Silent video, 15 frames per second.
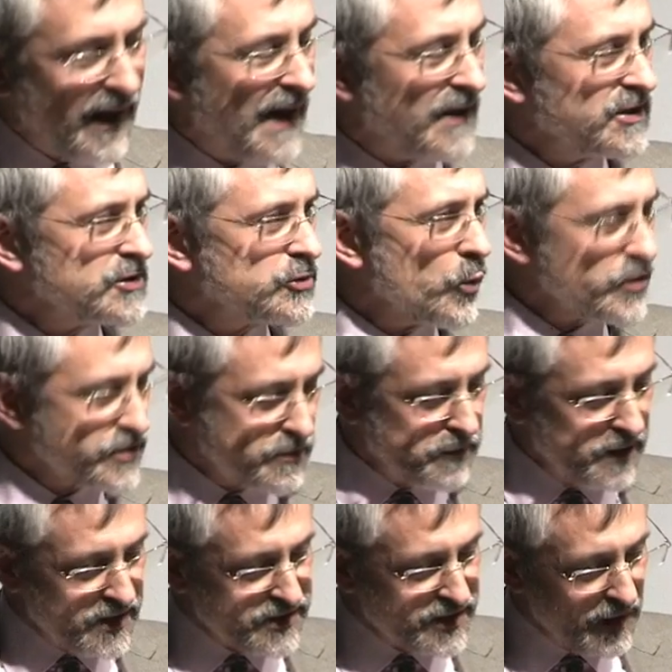and he talks a
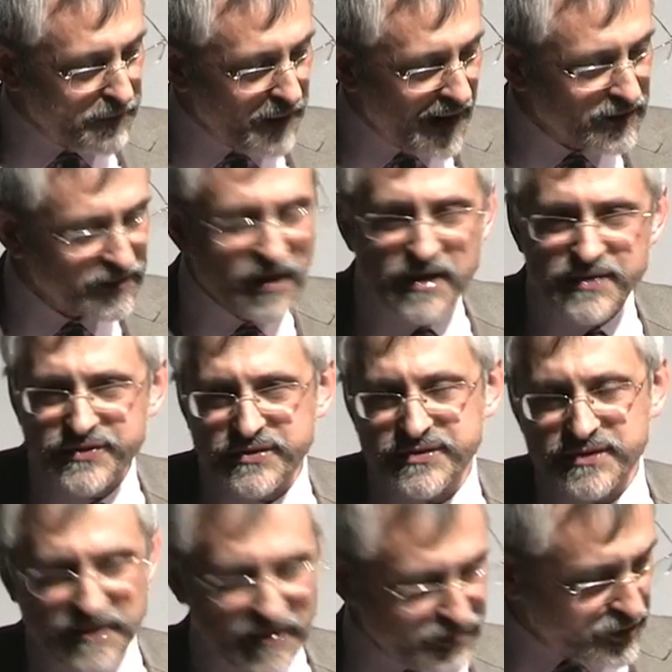bit about
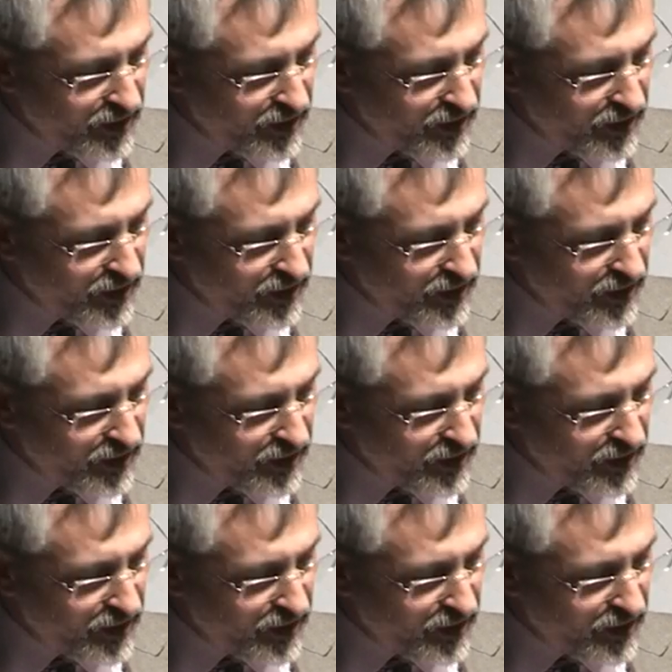castles and